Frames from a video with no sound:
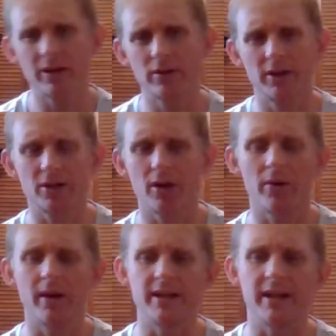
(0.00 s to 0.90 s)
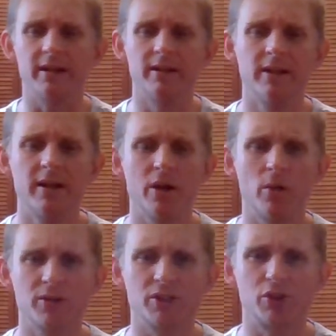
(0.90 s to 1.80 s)
and looking at the heart rate data, it
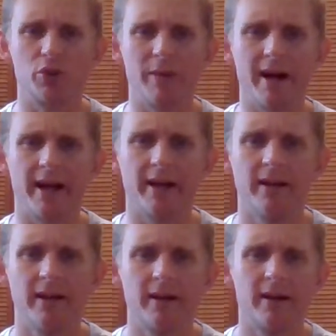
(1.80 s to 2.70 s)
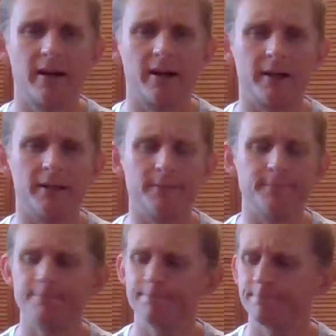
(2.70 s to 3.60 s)
wasn't too bad.
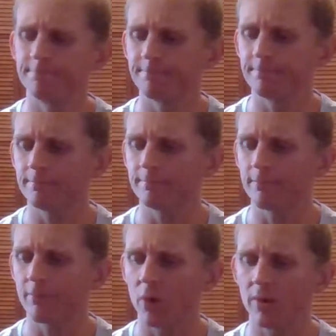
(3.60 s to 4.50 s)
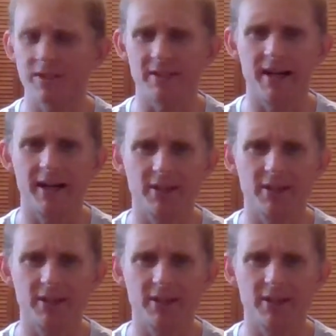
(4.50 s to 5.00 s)
It wasn't as high